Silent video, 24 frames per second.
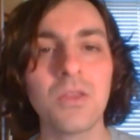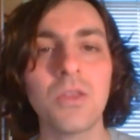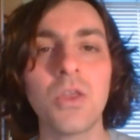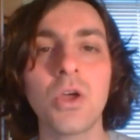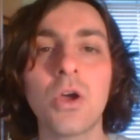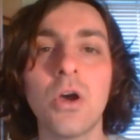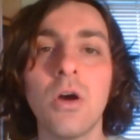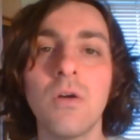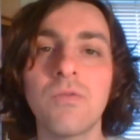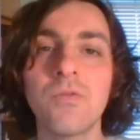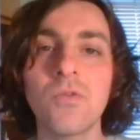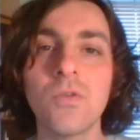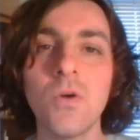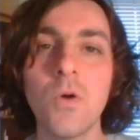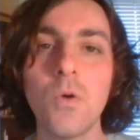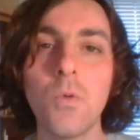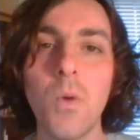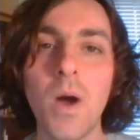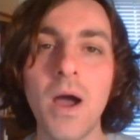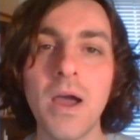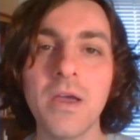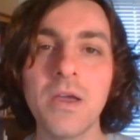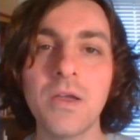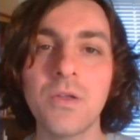They cover a
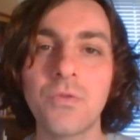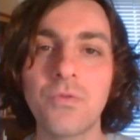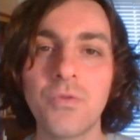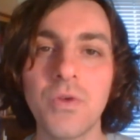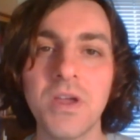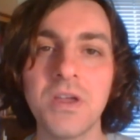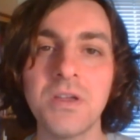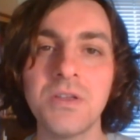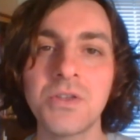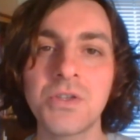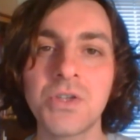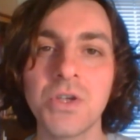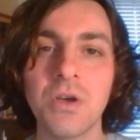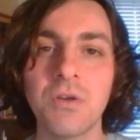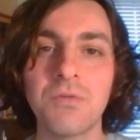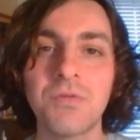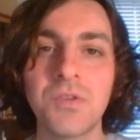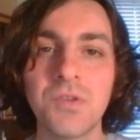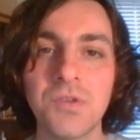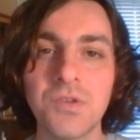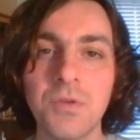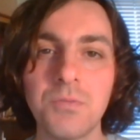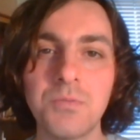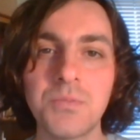wide range
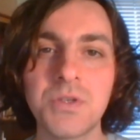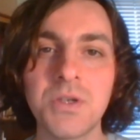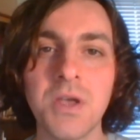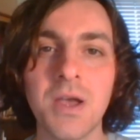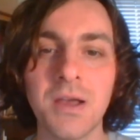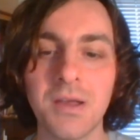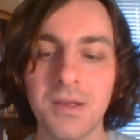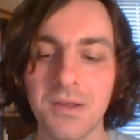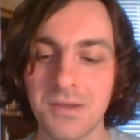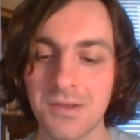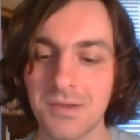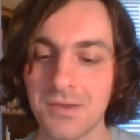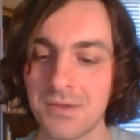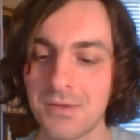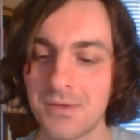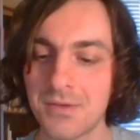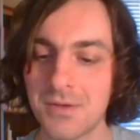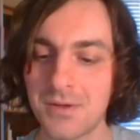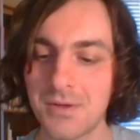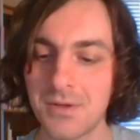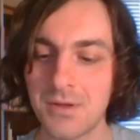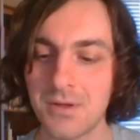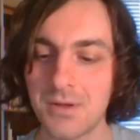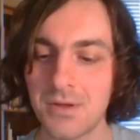of subjects.
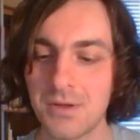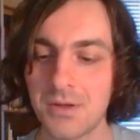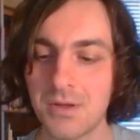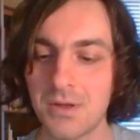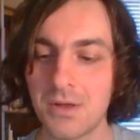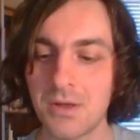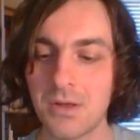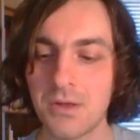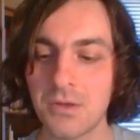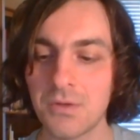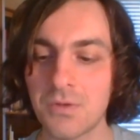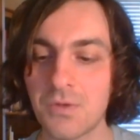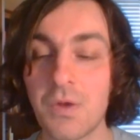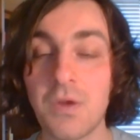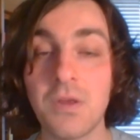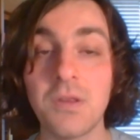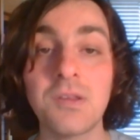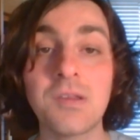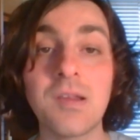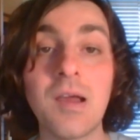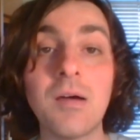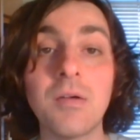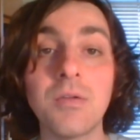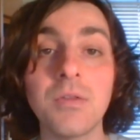
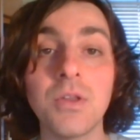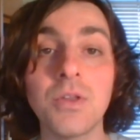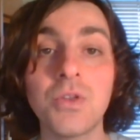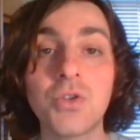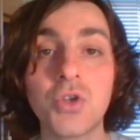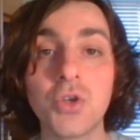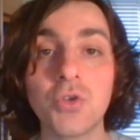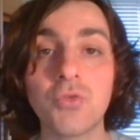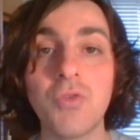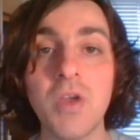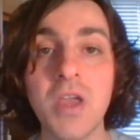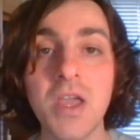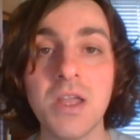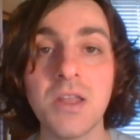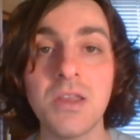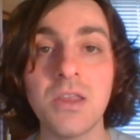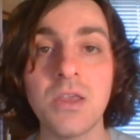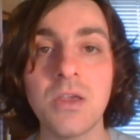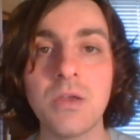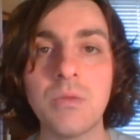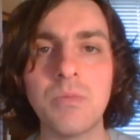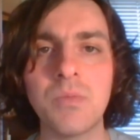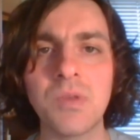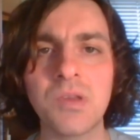Turns out the
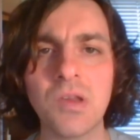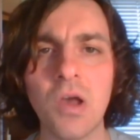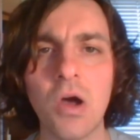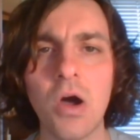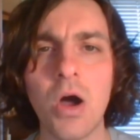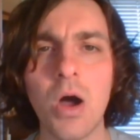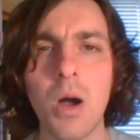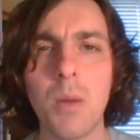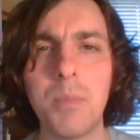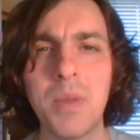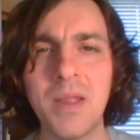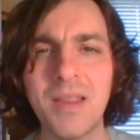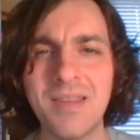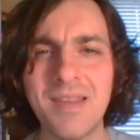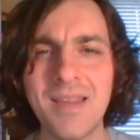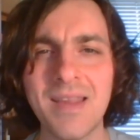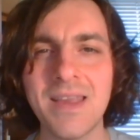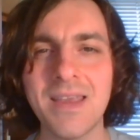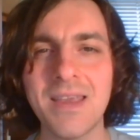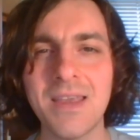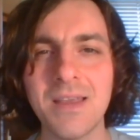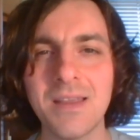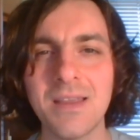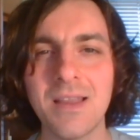geraniums are
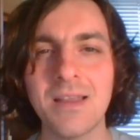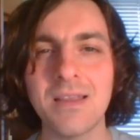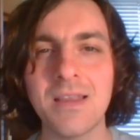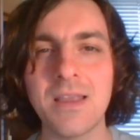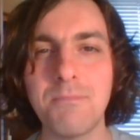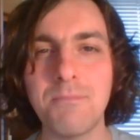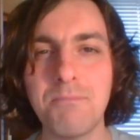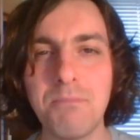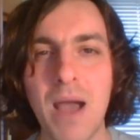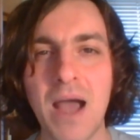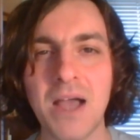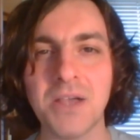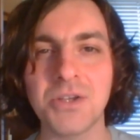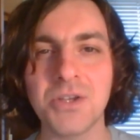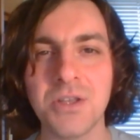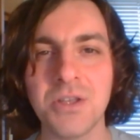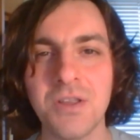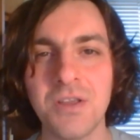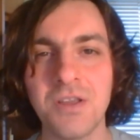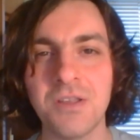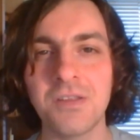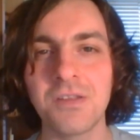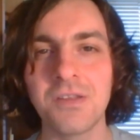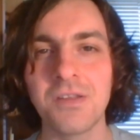particularly
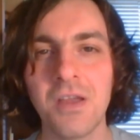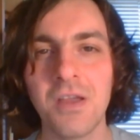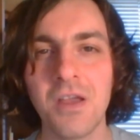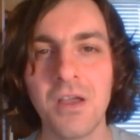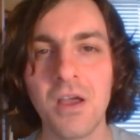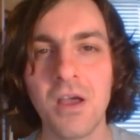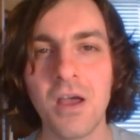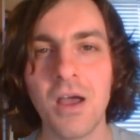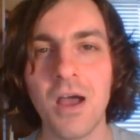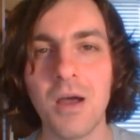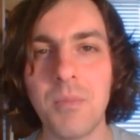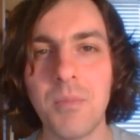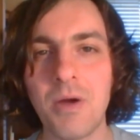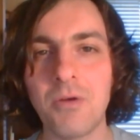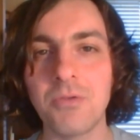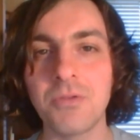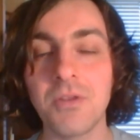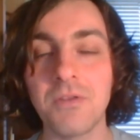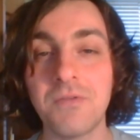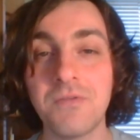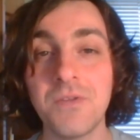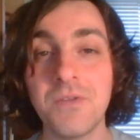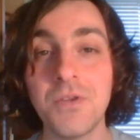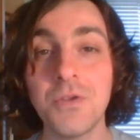passionate
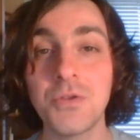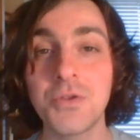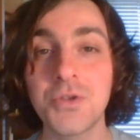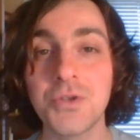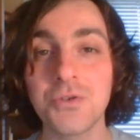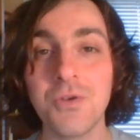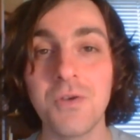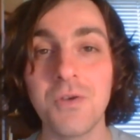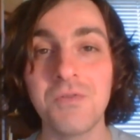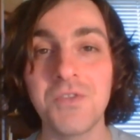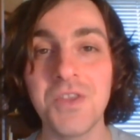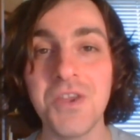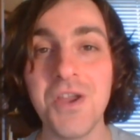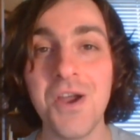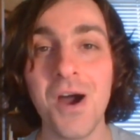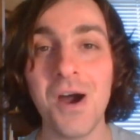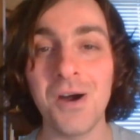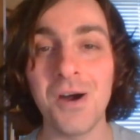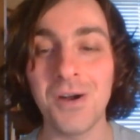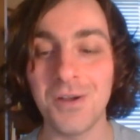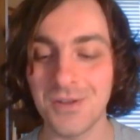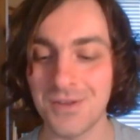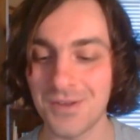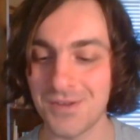about the future of the
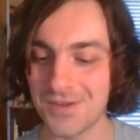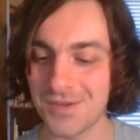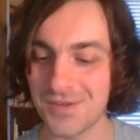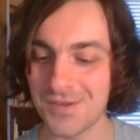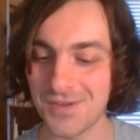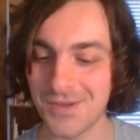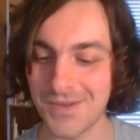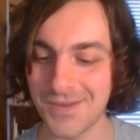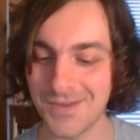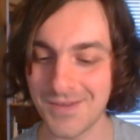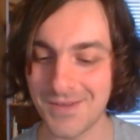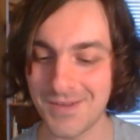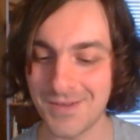arts.